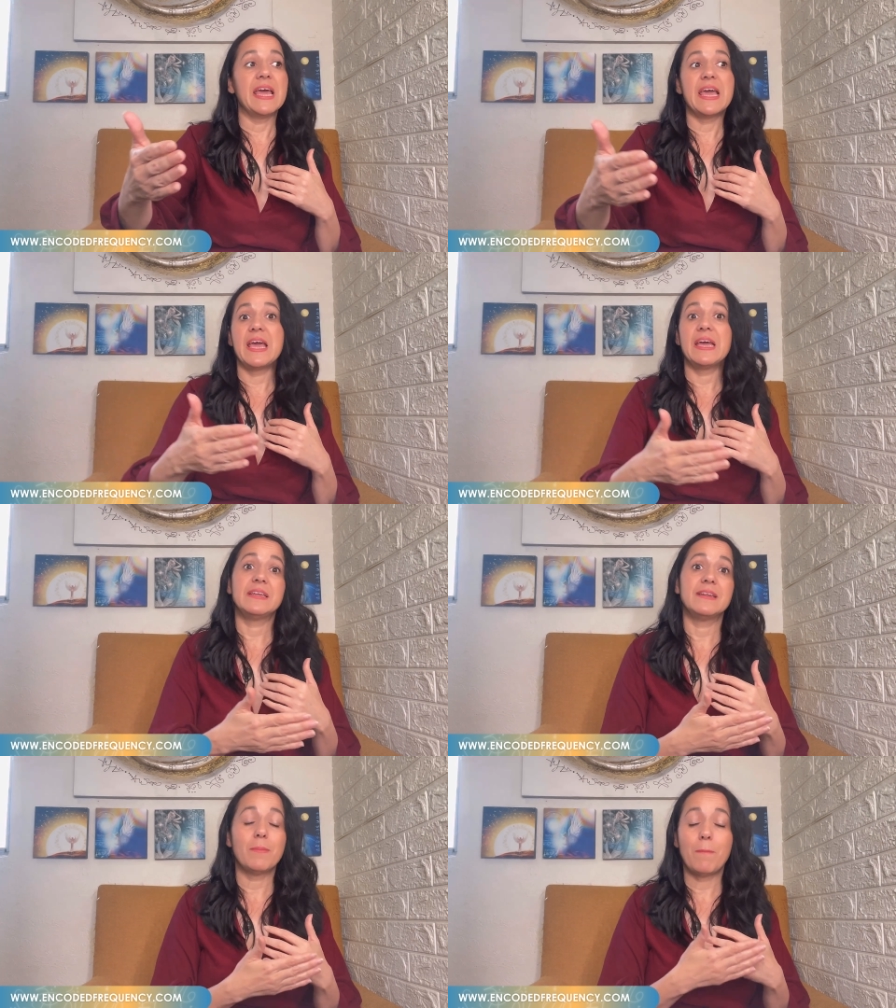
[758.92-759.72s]

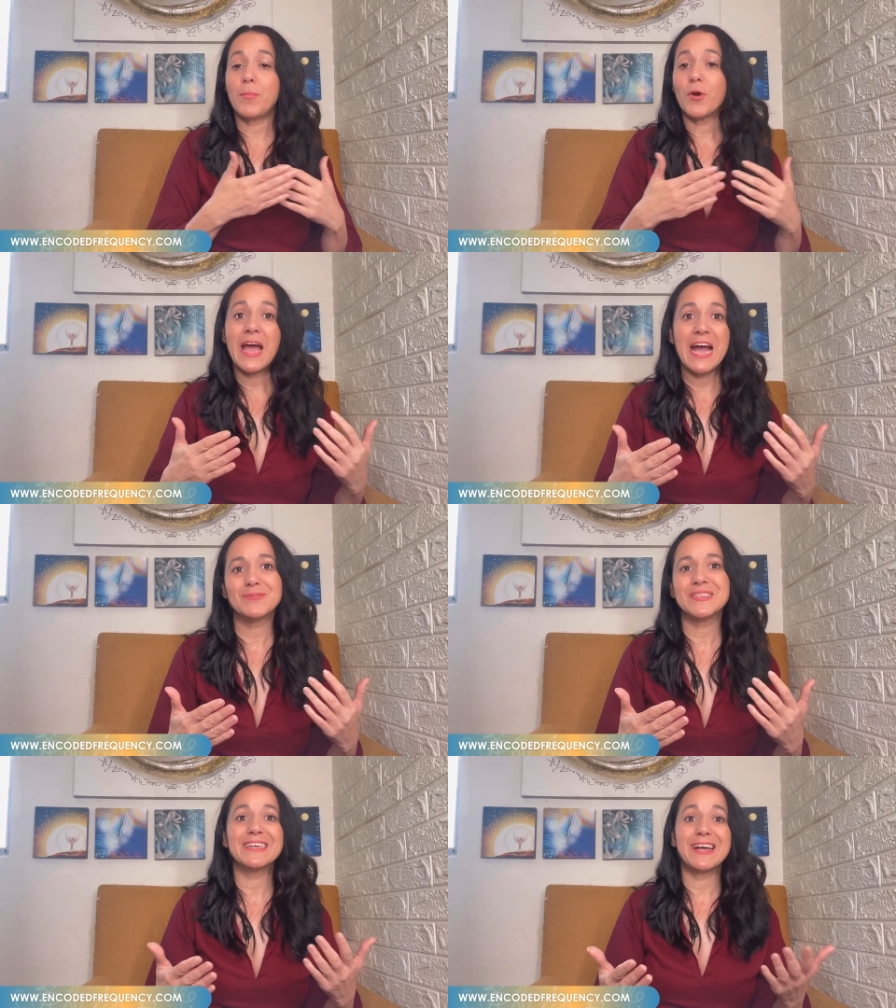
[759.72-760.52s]
And
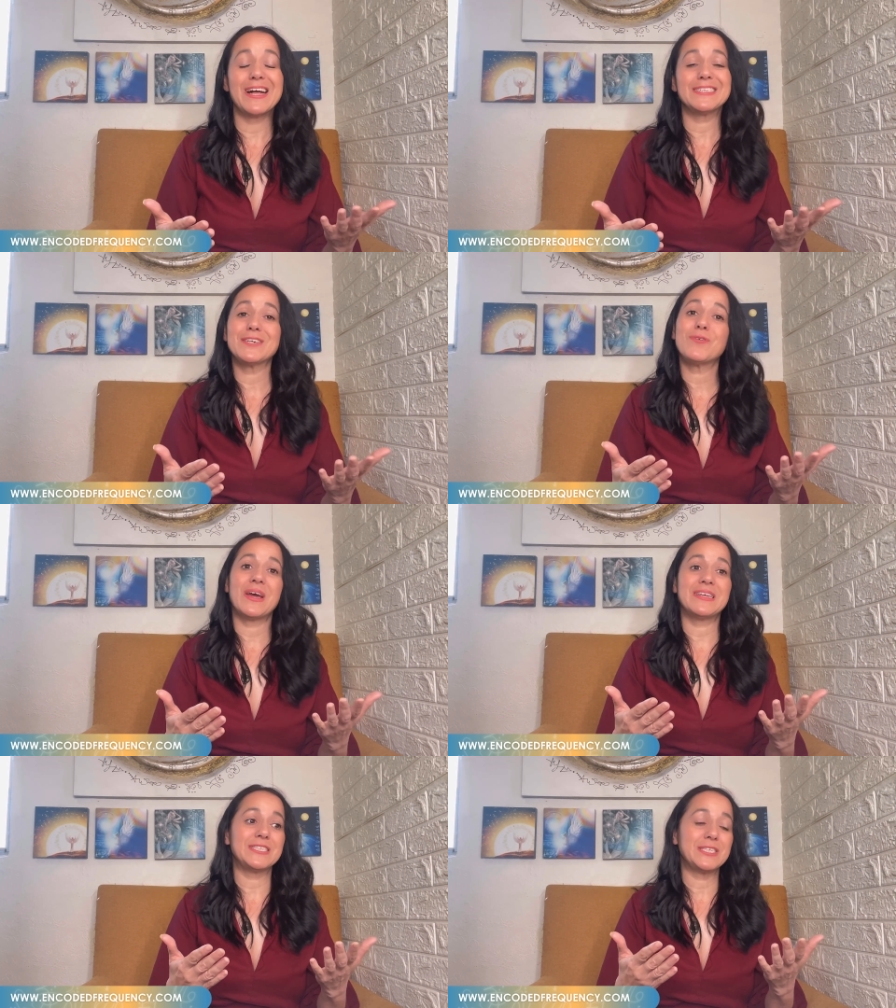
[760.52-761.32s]
perhaps it's the
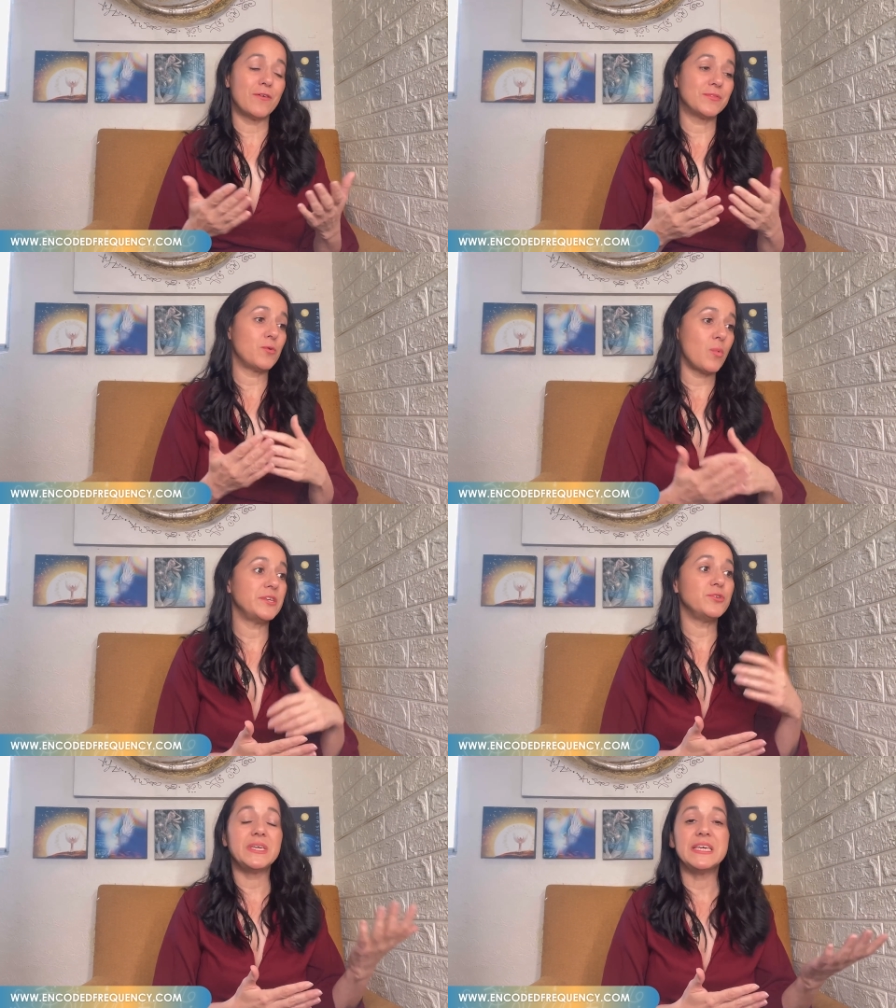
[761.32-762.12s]
consequence of the way
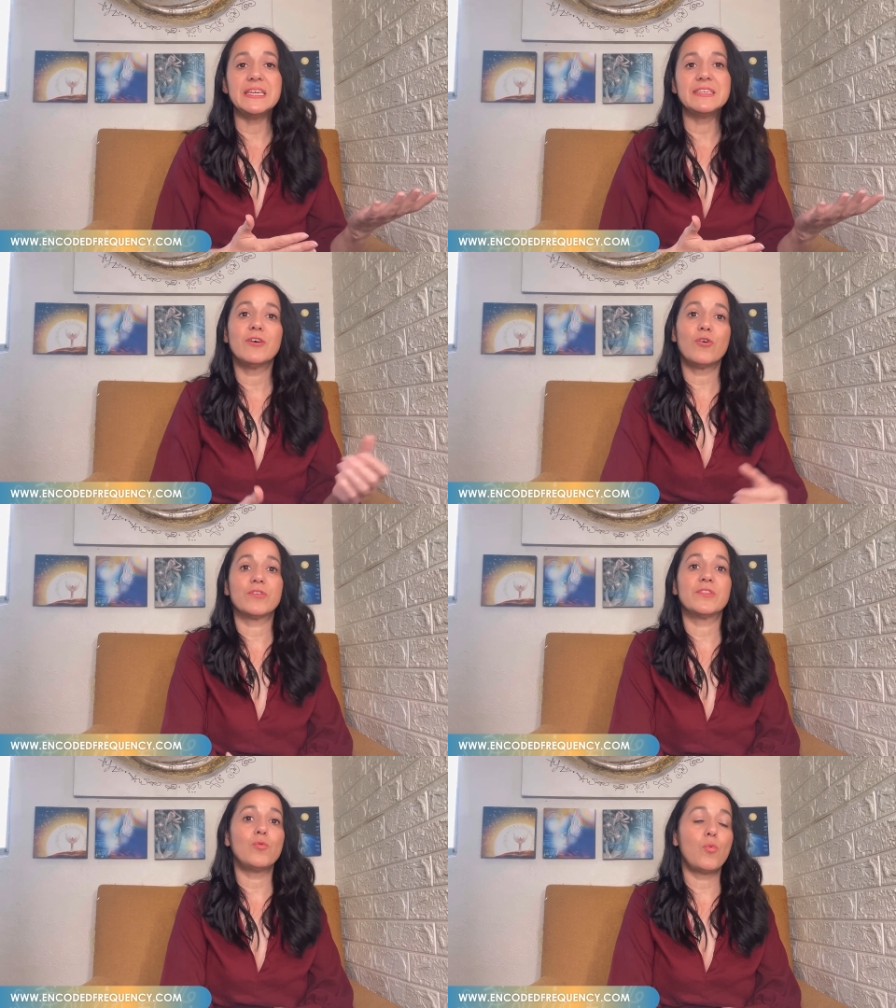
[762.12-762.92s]
you eat
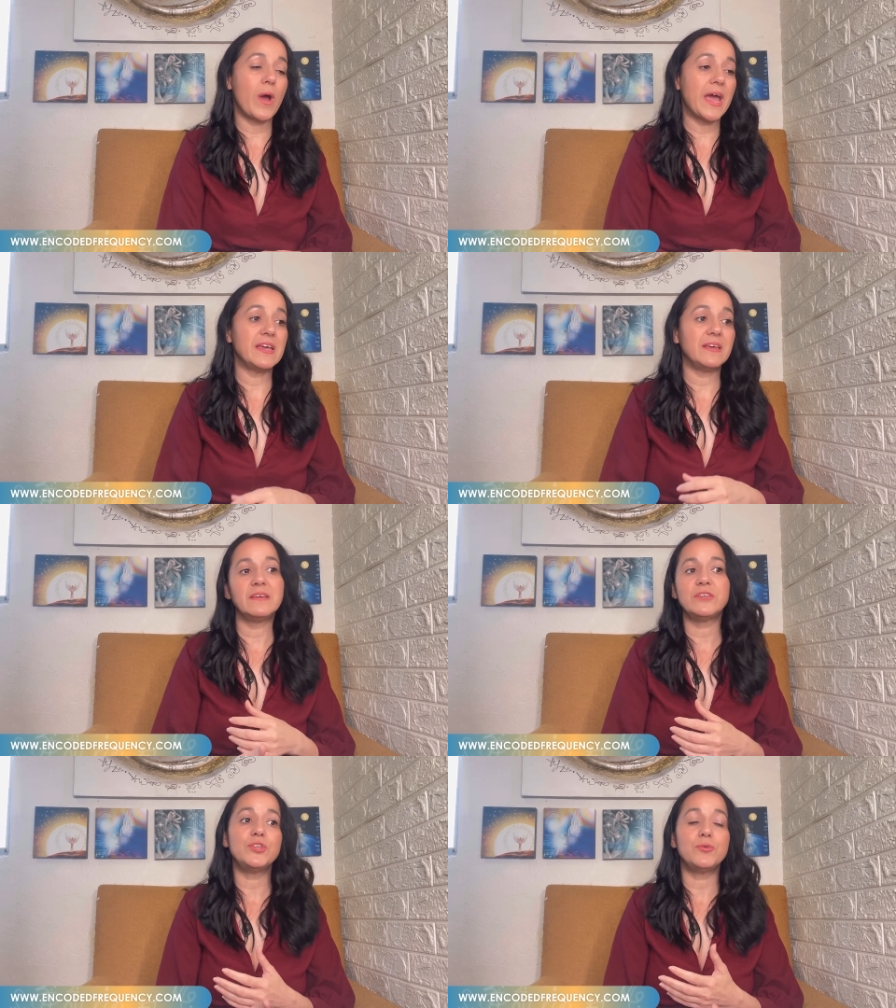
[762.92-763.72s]
or the way
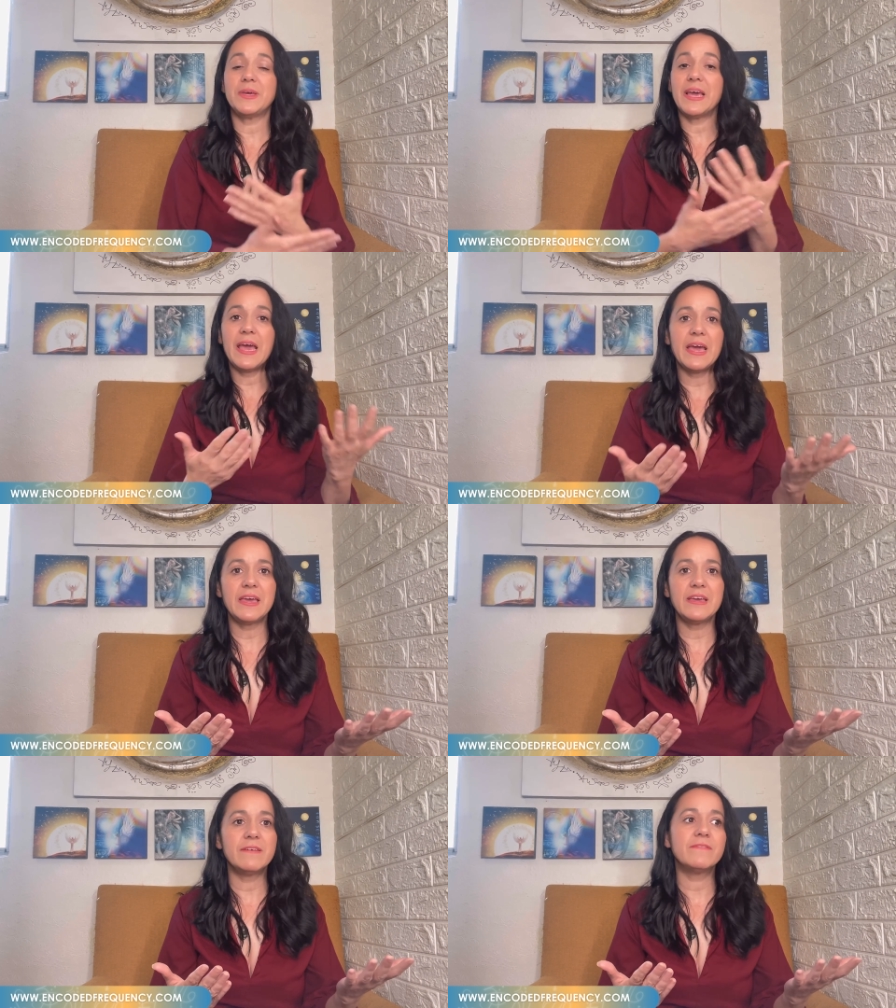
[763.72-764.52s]
you
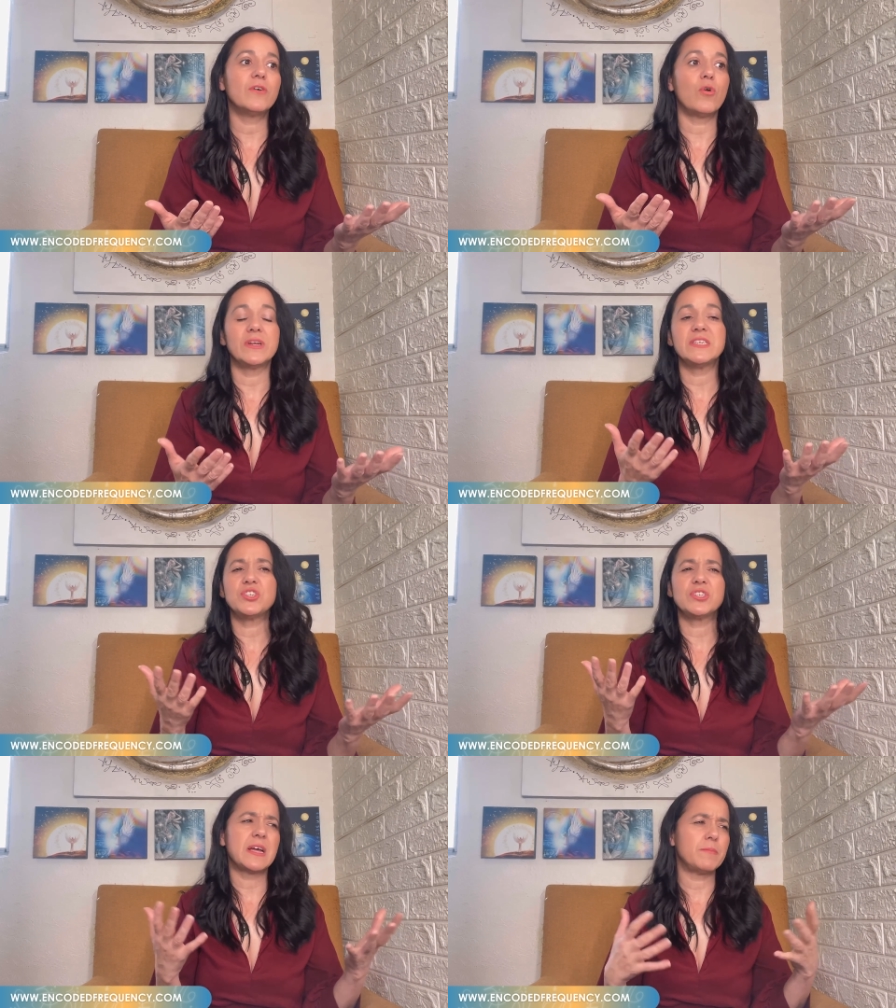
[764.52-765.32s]
behave, or it's
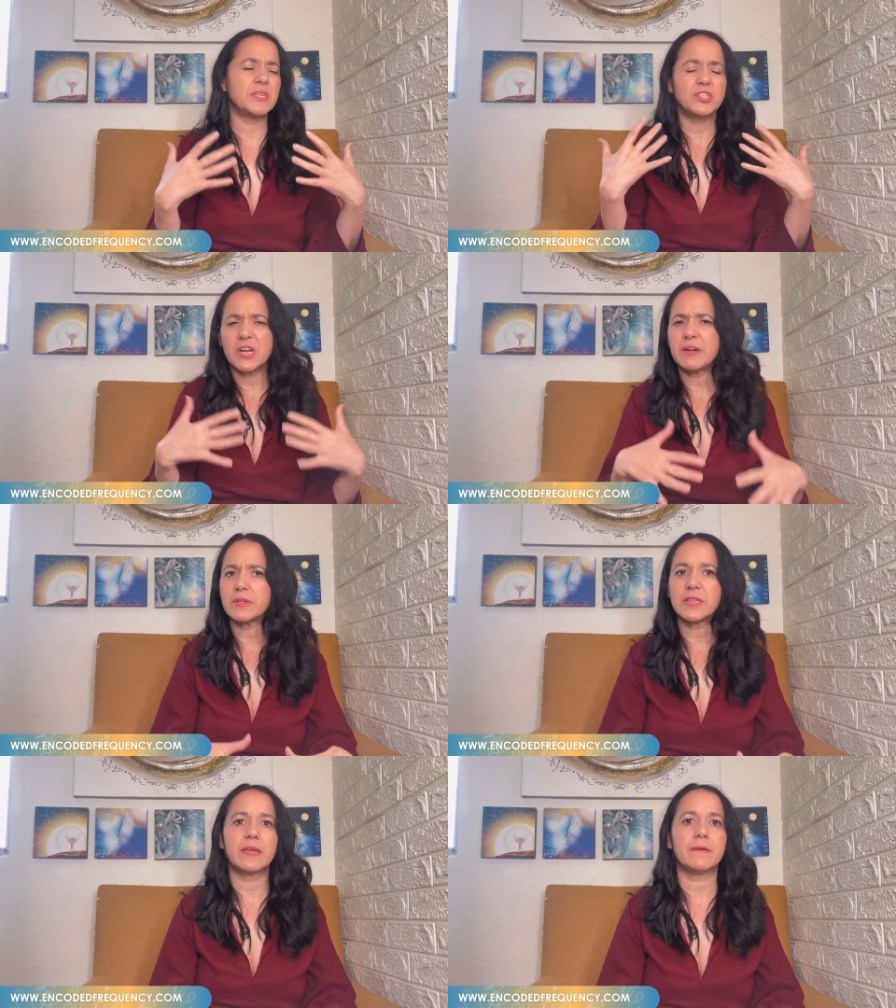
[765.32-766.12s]
just something
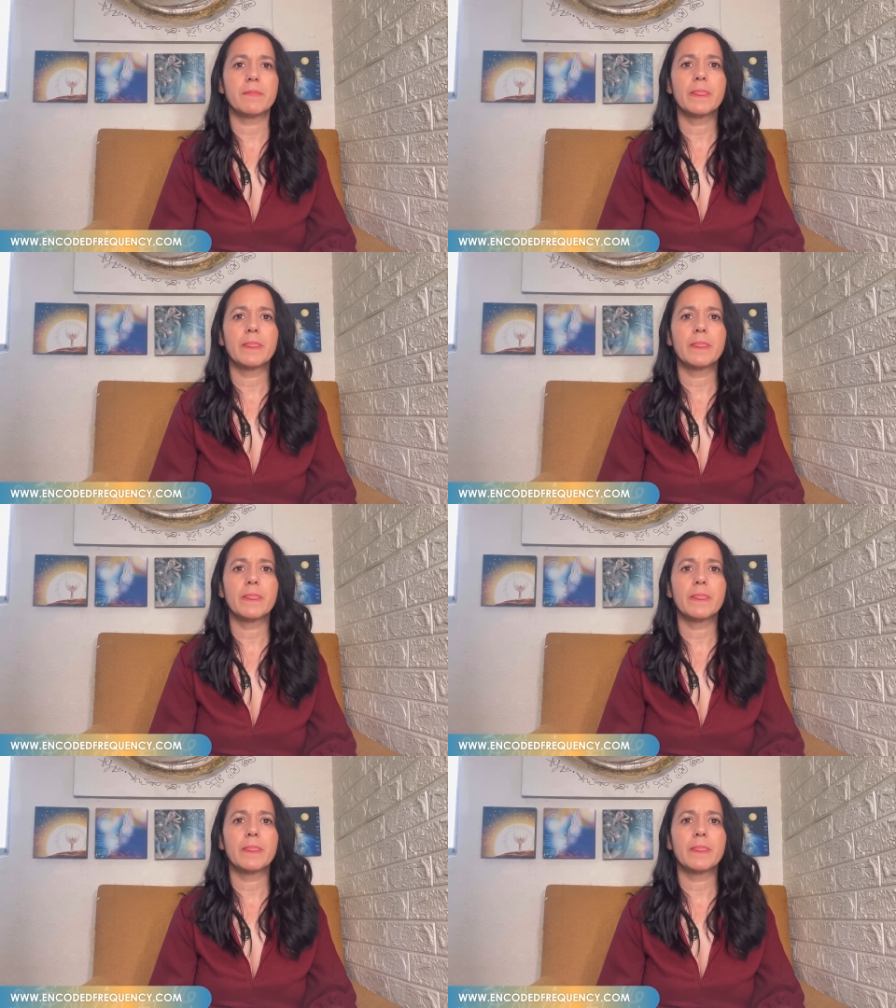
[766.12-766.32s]
generically.